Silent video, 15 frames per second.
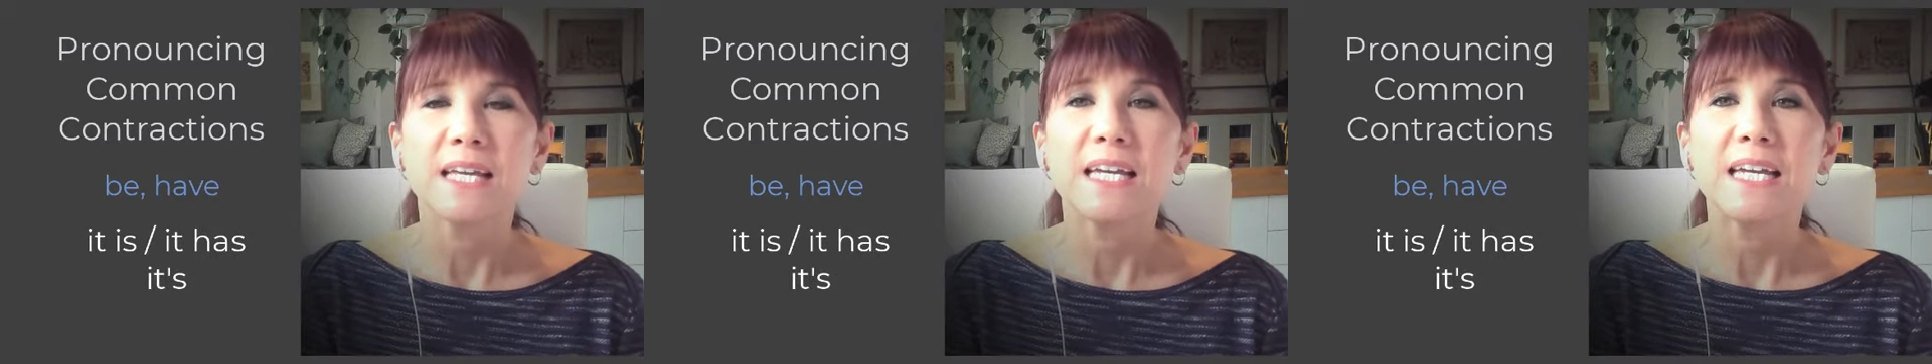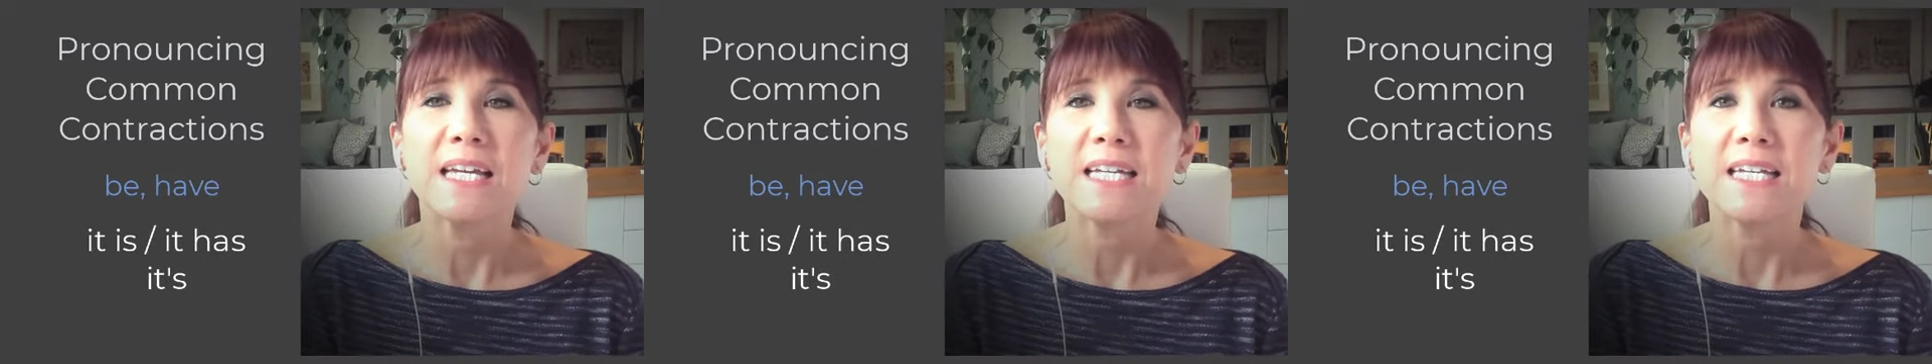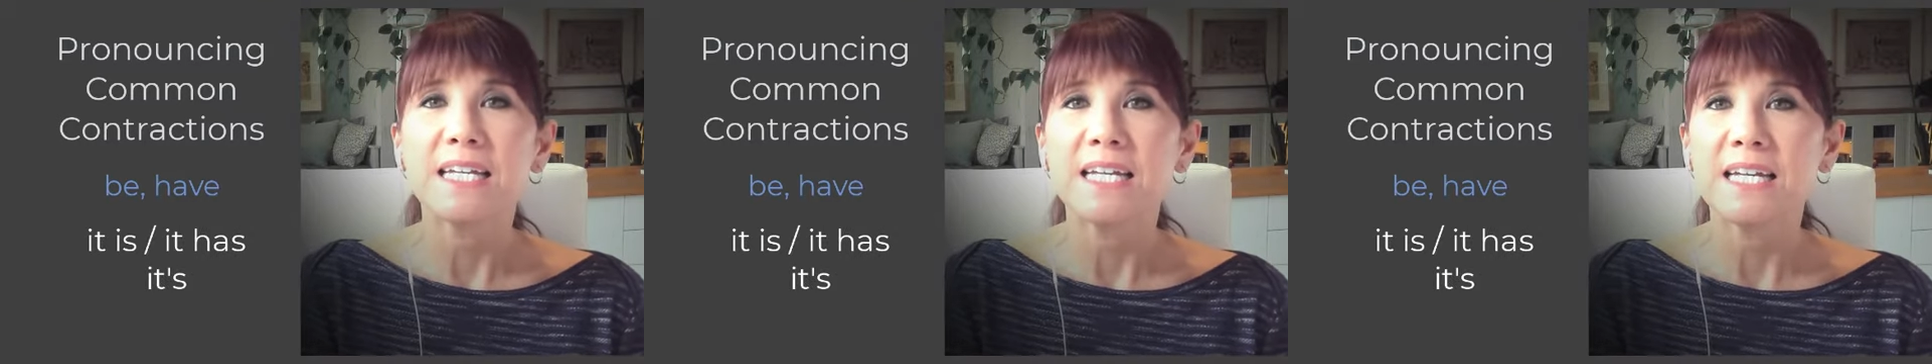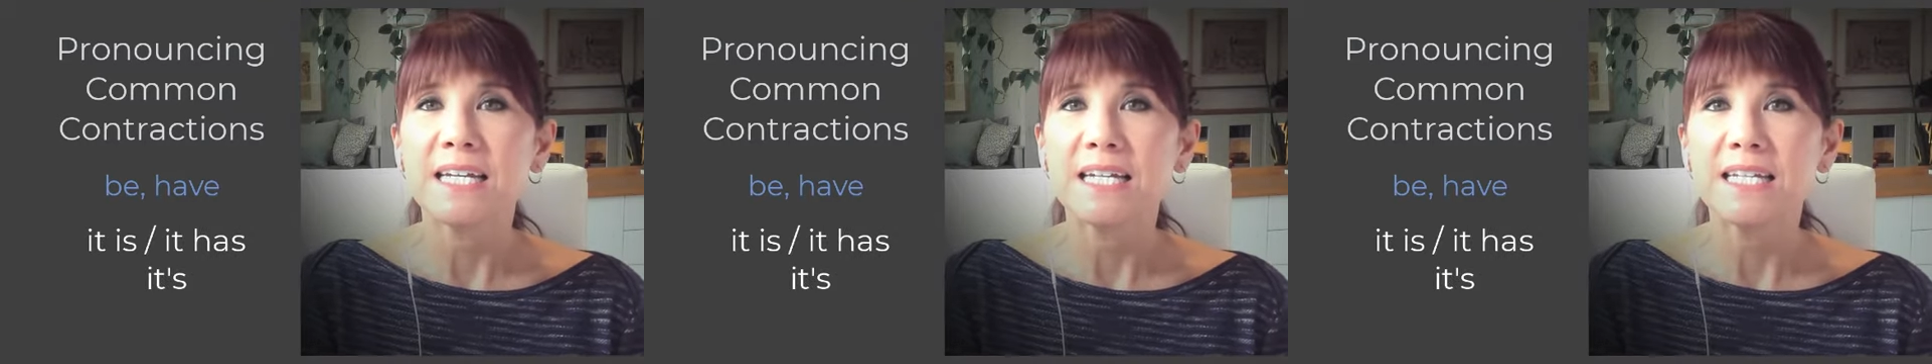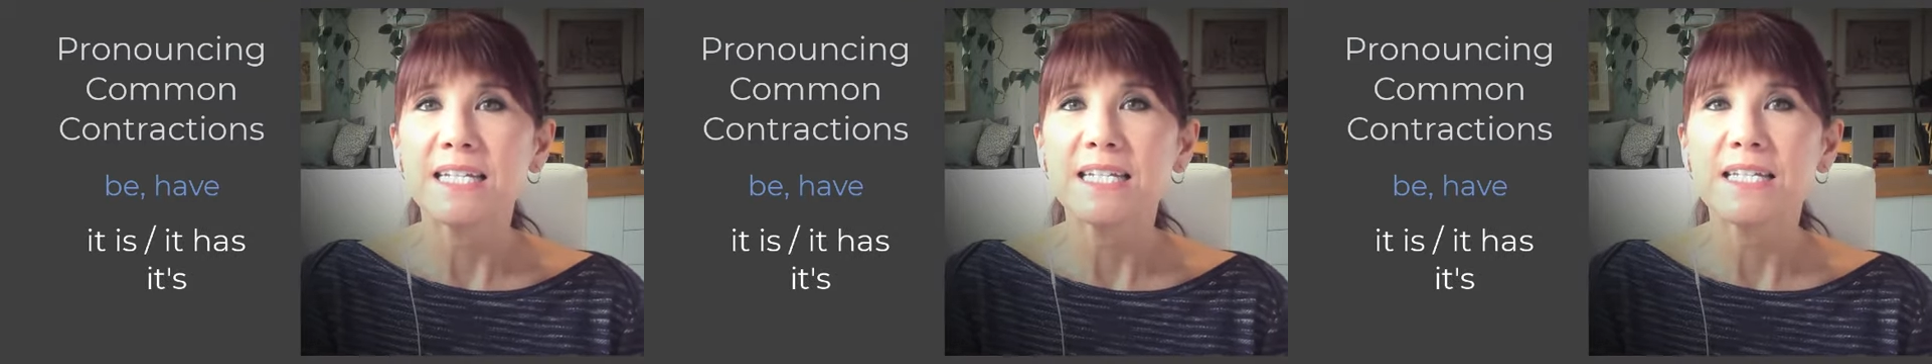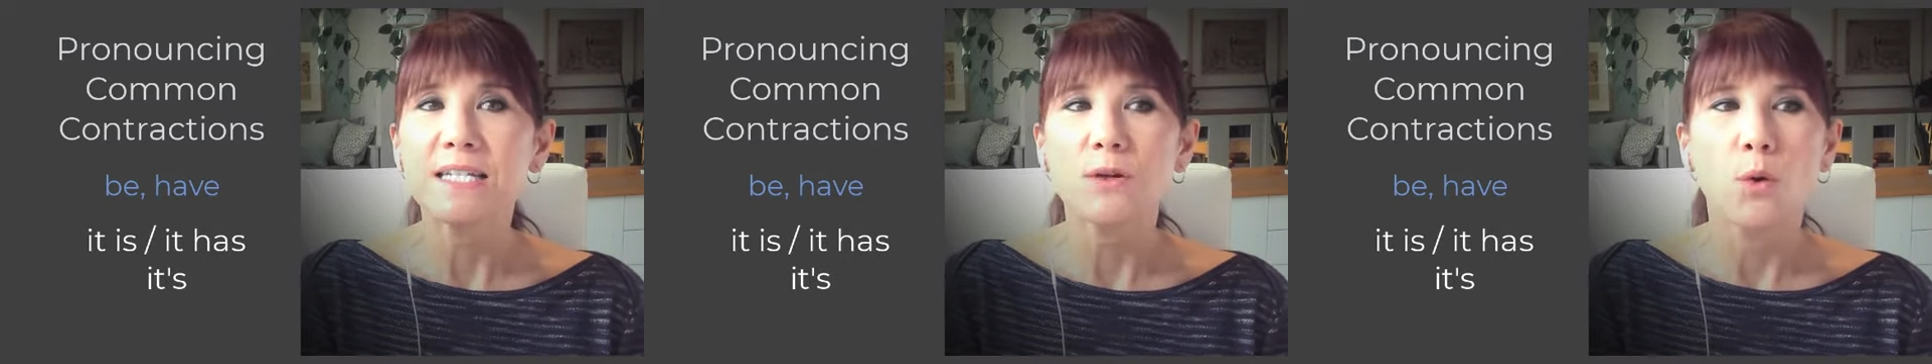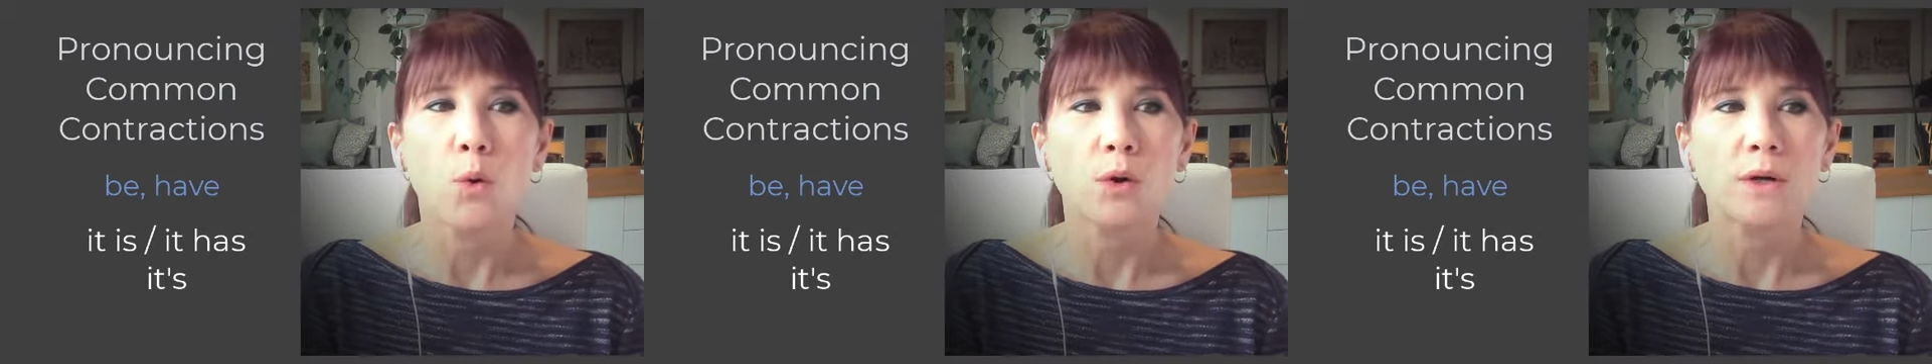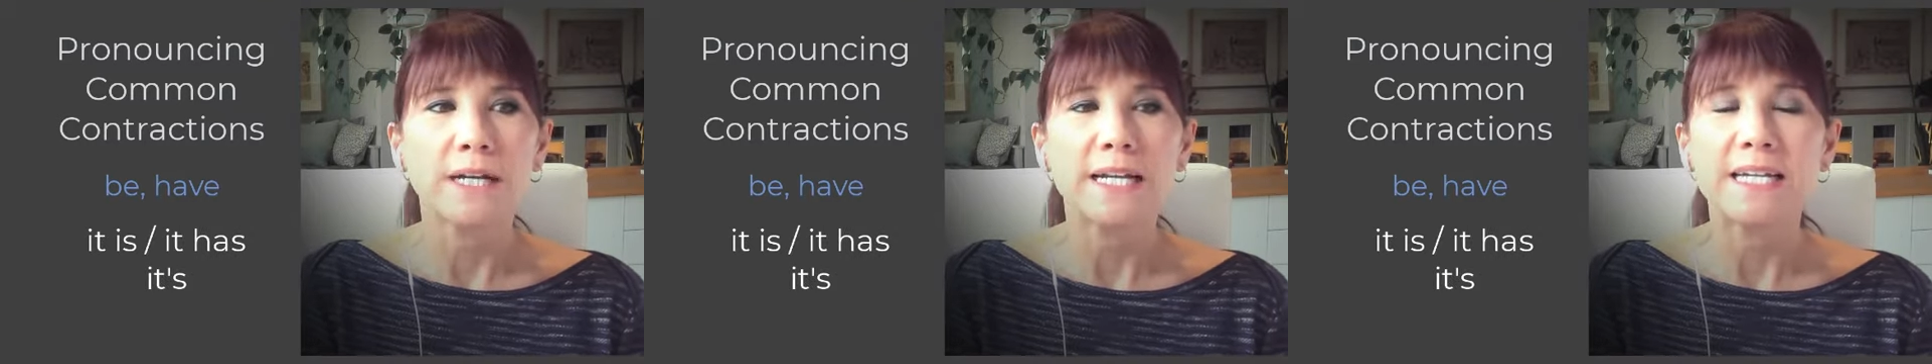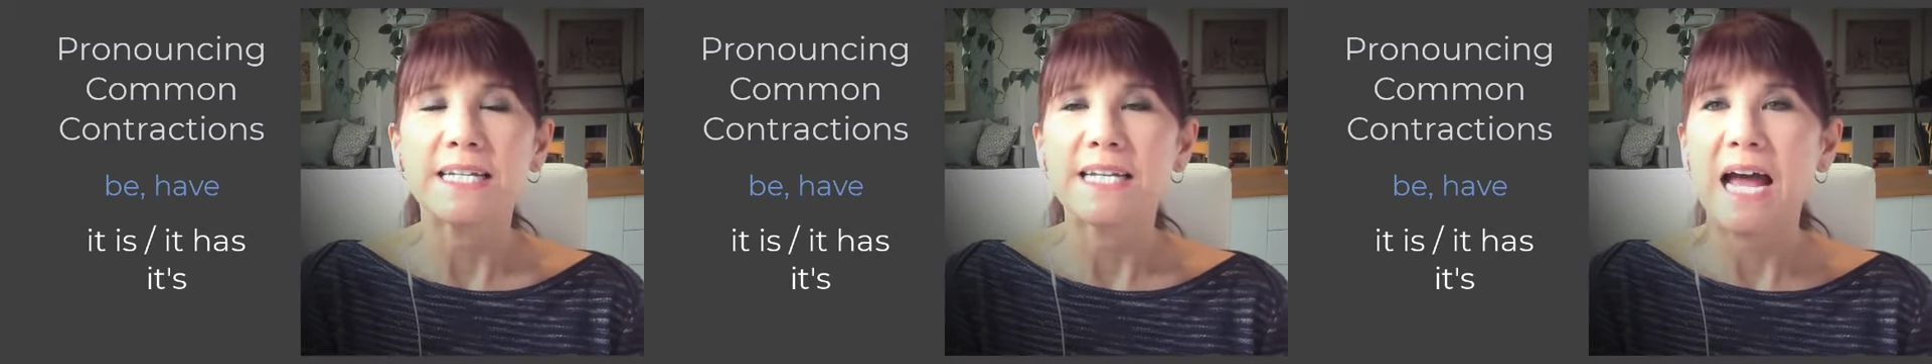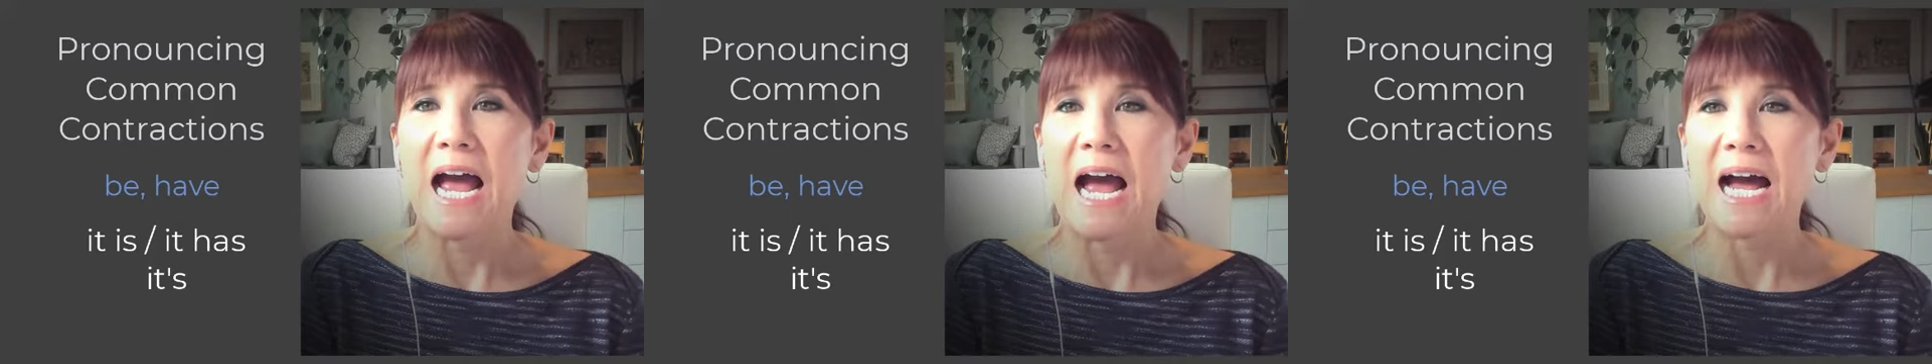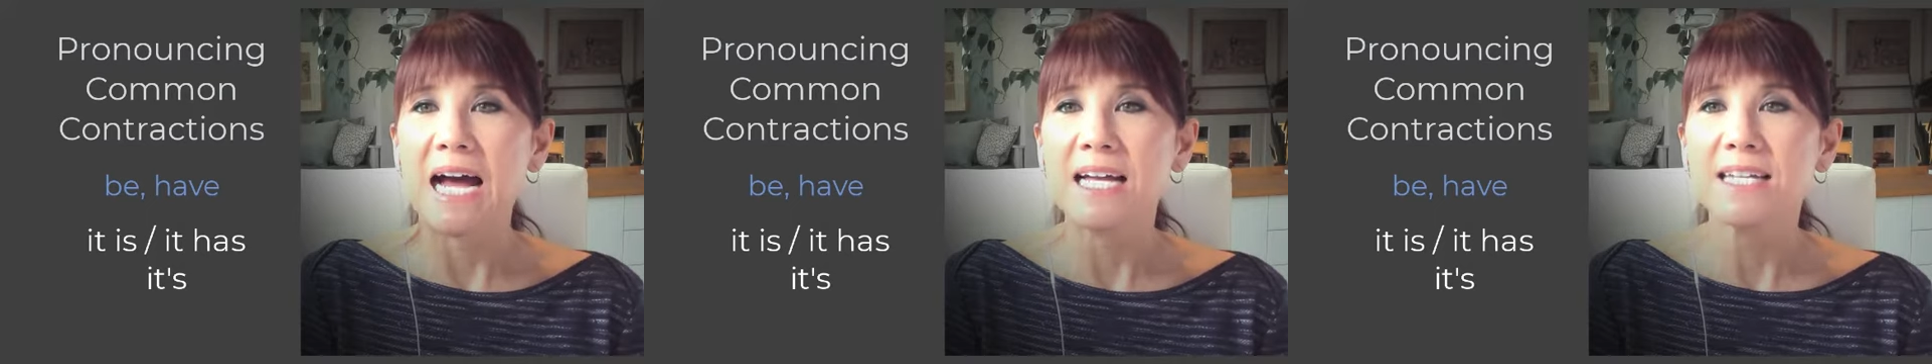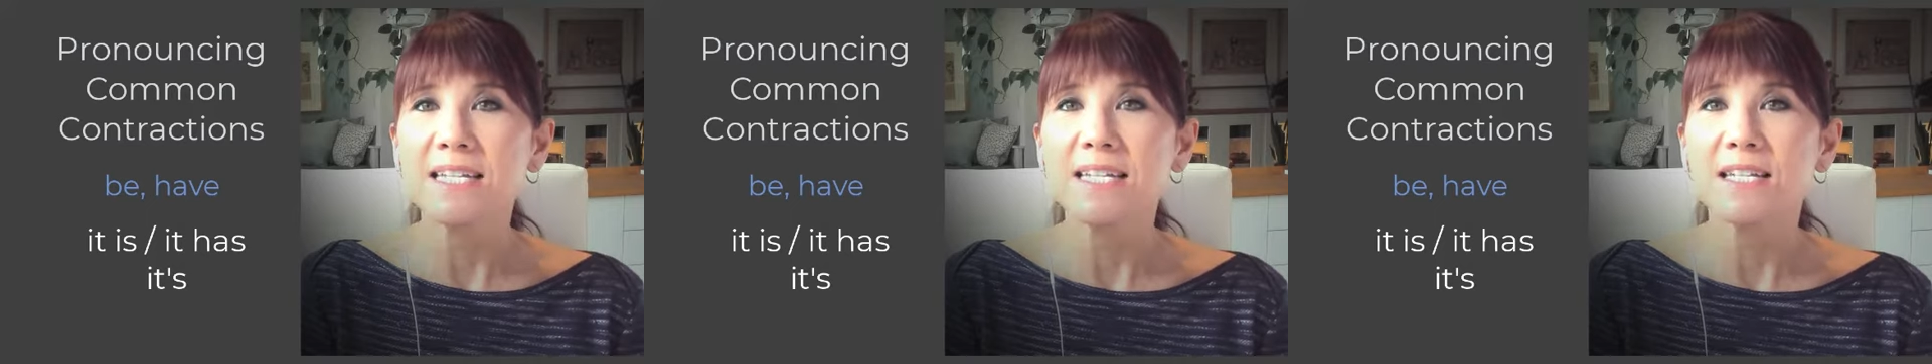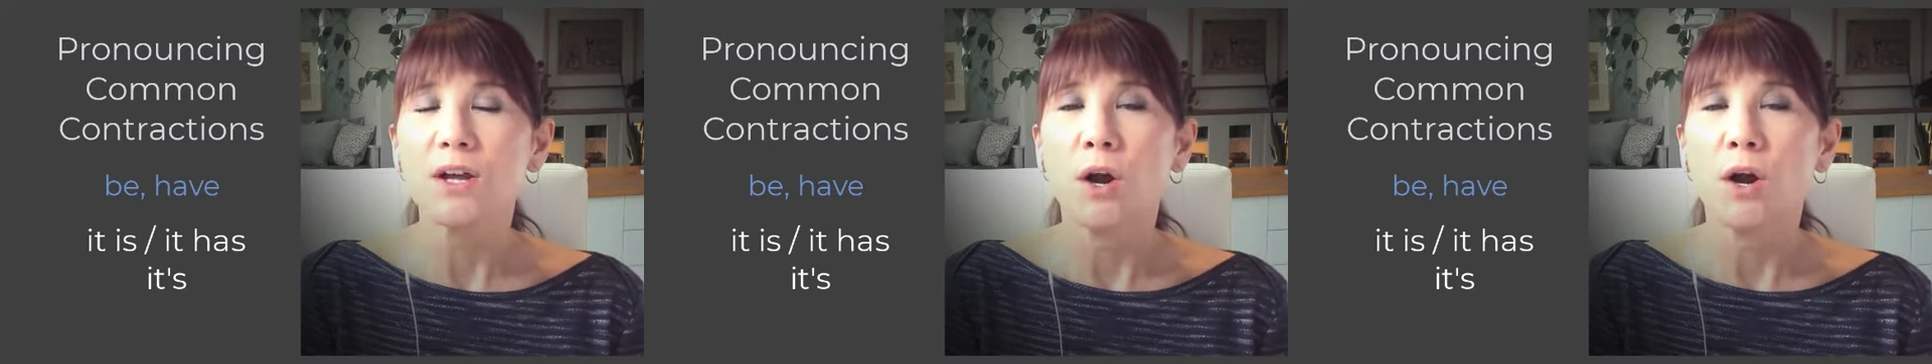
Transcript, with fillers: It is or it has